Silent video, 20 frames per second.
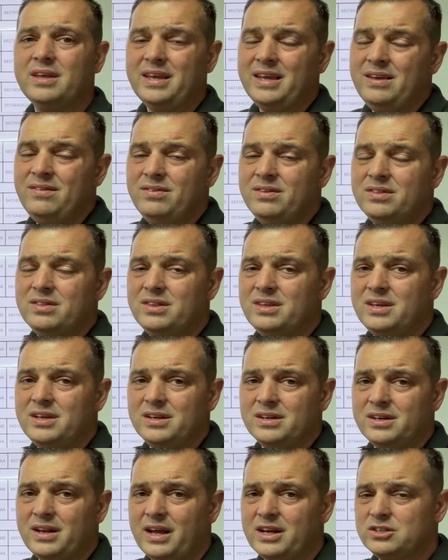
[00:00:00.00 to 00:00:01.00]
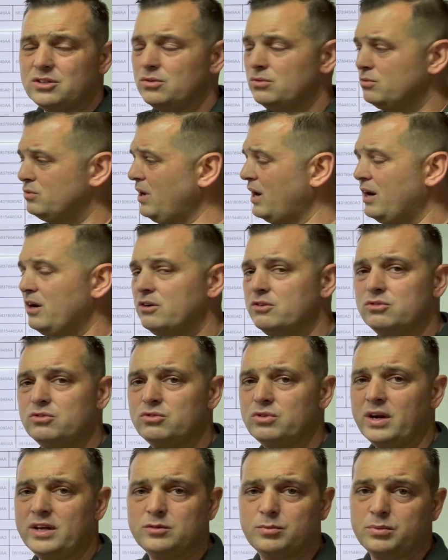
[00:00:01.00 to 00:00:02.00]
even the National Tire
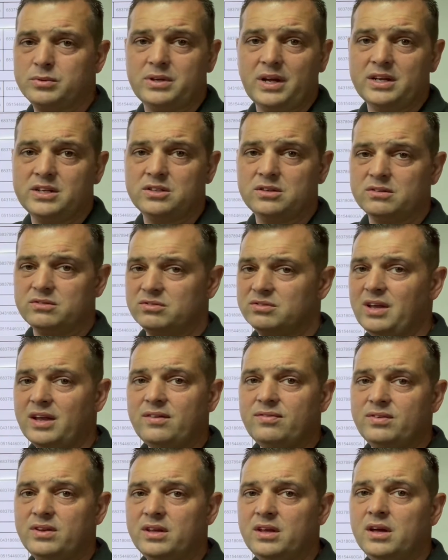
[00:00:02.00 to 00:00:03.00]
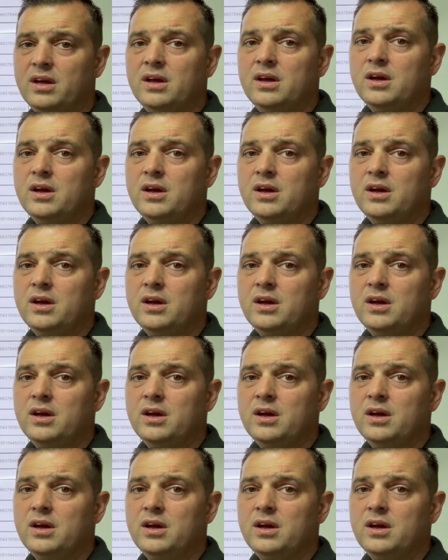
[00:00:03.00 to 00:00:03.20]
Transportation of Safety